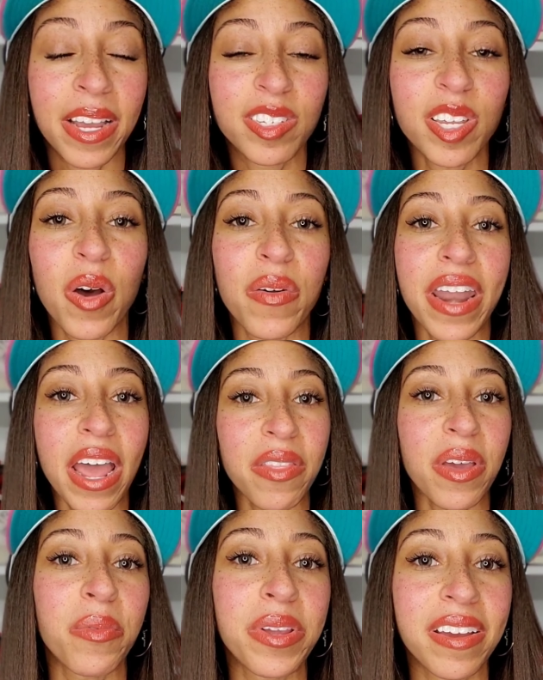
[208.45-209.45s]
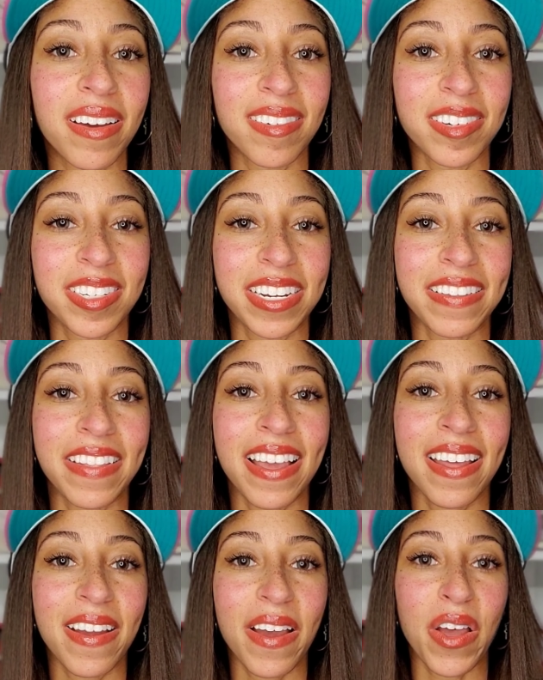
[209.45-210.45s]
So now that we understand
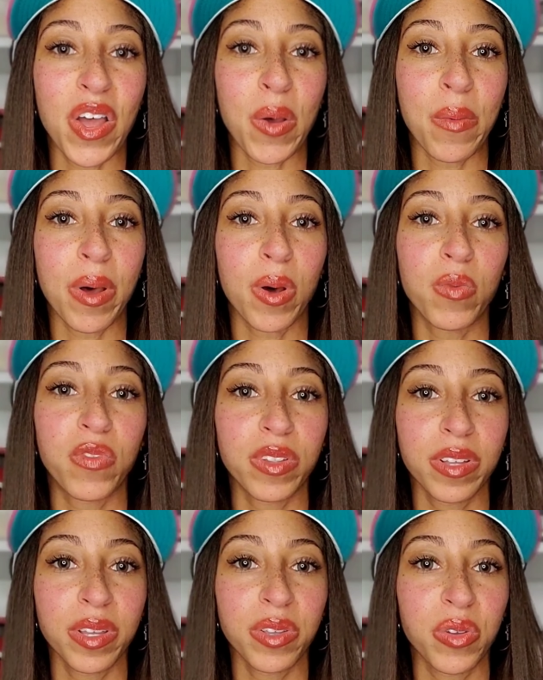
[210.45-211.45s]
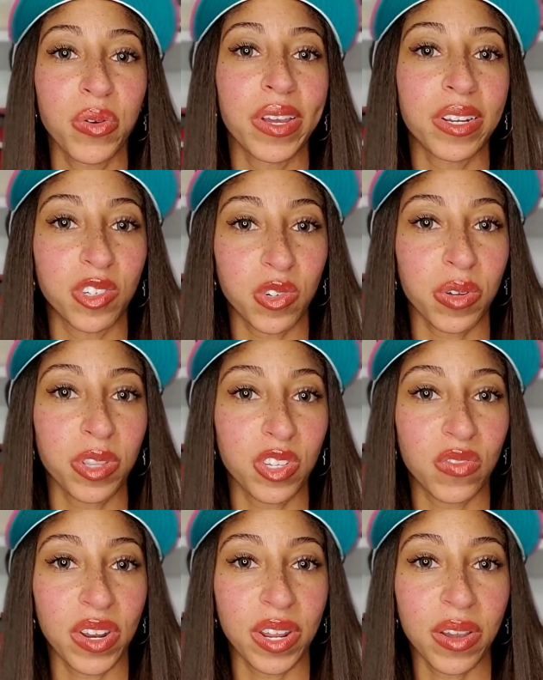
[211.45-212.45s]
that, um, hopefully you enjoyed
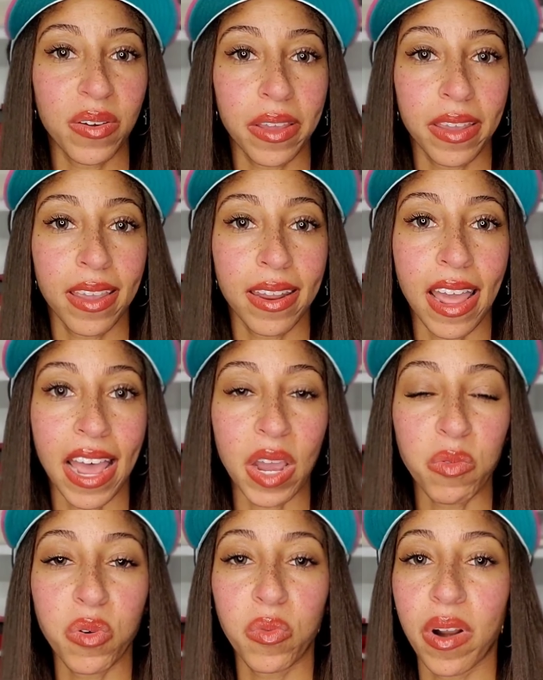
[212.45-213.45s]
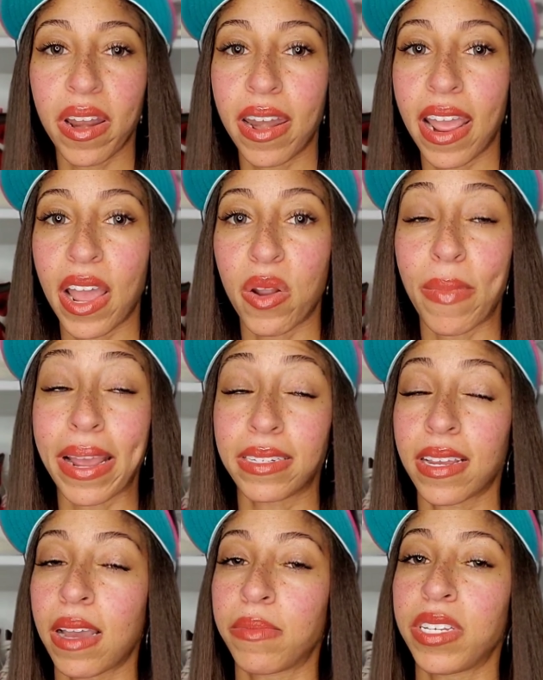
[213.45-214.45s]
this video. Again, I will run down my
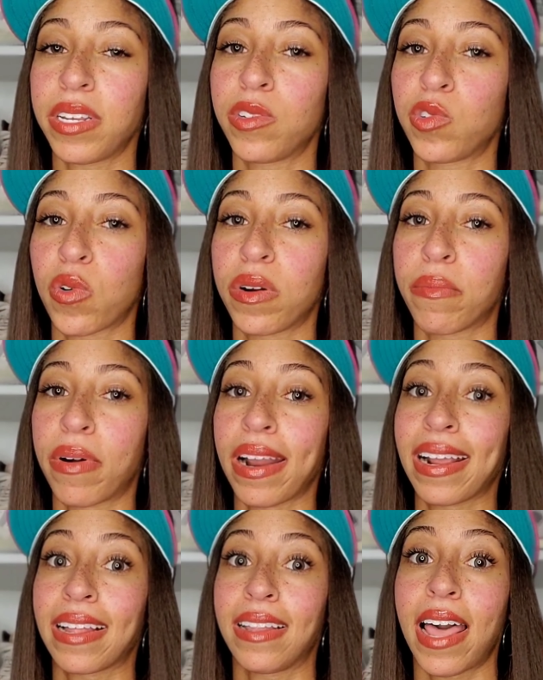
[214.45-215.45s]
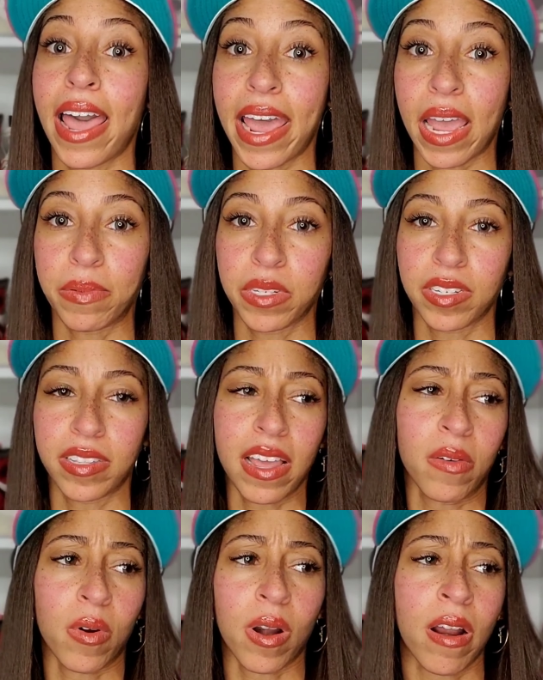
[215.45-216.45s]
top 10 Jordan brand collabs because
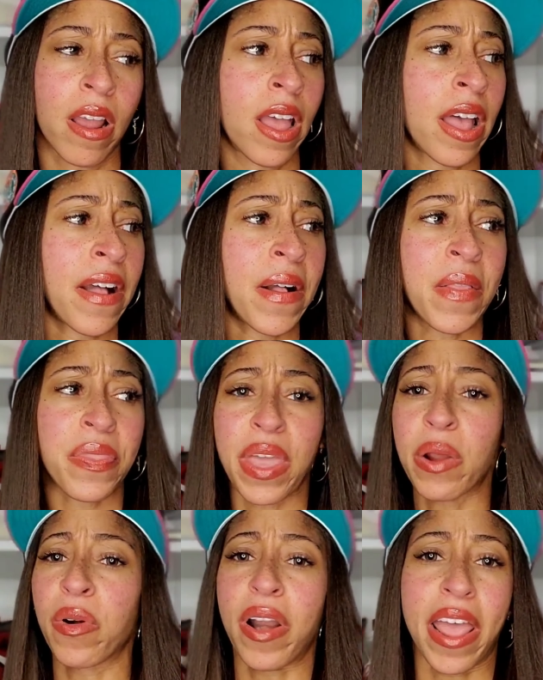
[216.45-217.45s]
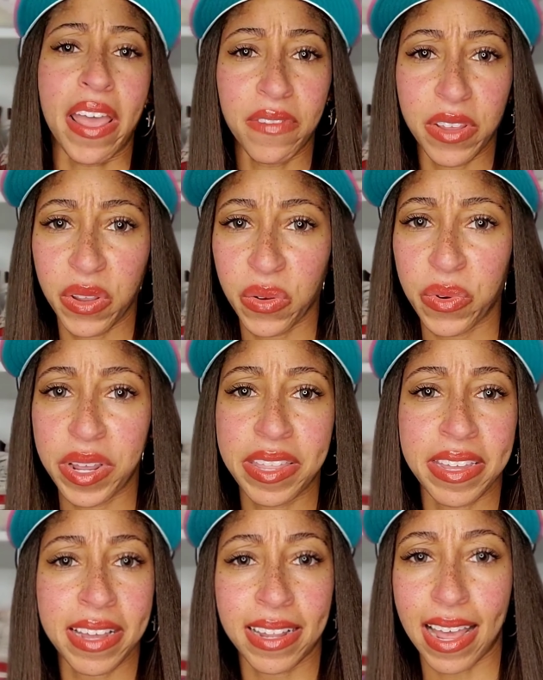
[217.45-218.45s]
they were they were heavy
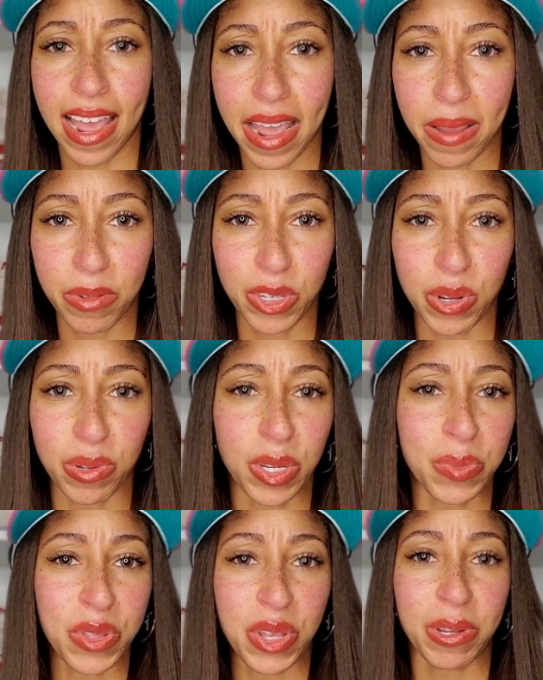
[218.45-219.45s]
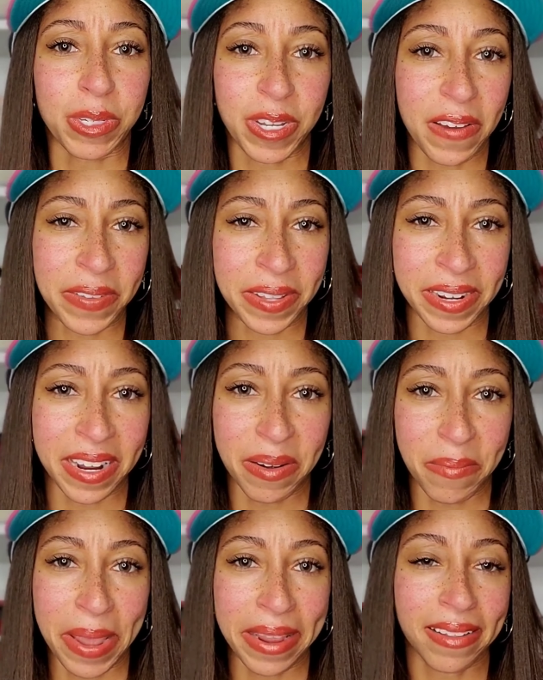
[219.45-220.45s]
with collabs, so some of those definitely
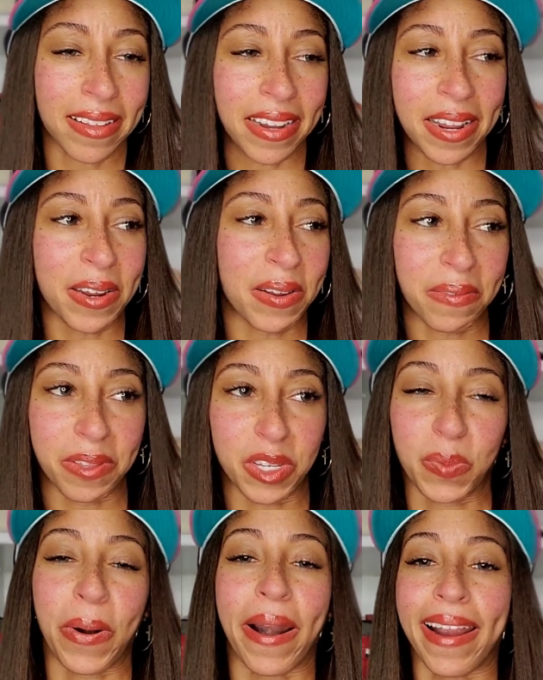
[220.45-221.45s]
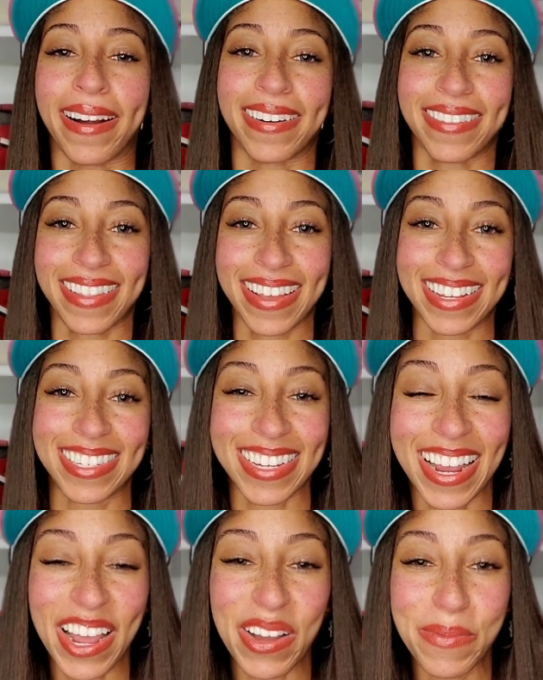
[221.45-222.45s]
didn't make like any of these prior
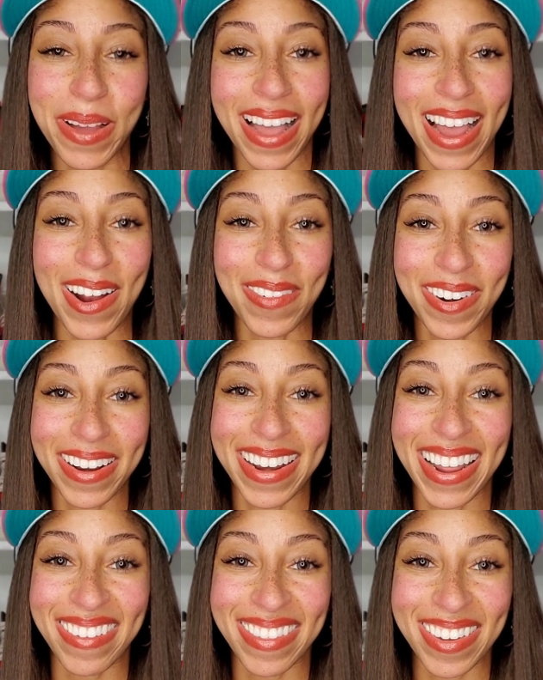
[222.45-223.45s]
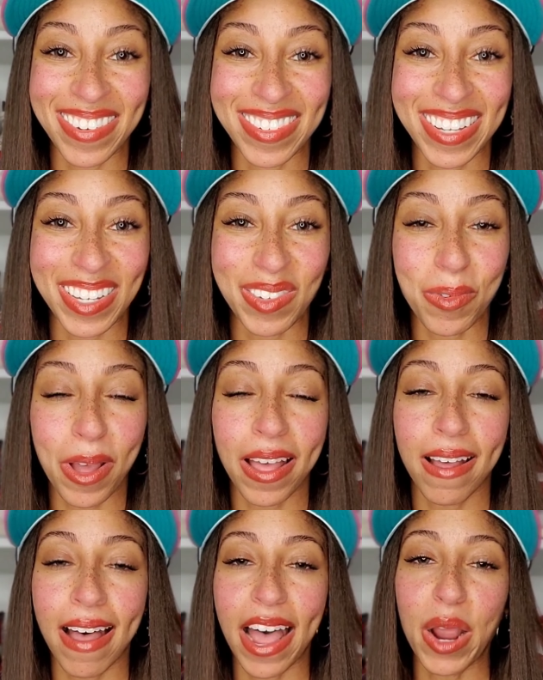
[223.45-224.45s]
lists, but I'll run down those as
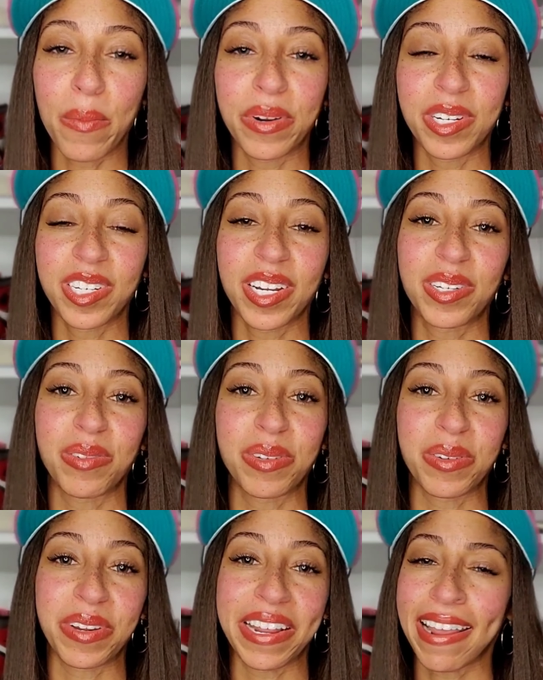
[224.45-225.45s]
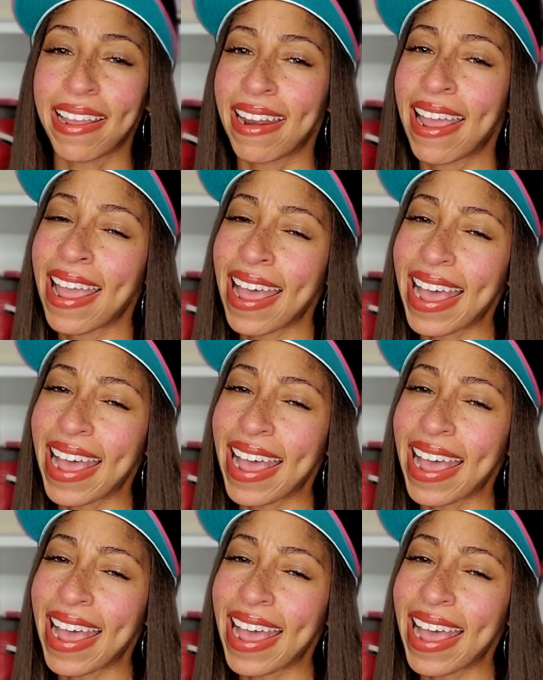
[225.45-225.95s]
well. I appreciate you tuning in.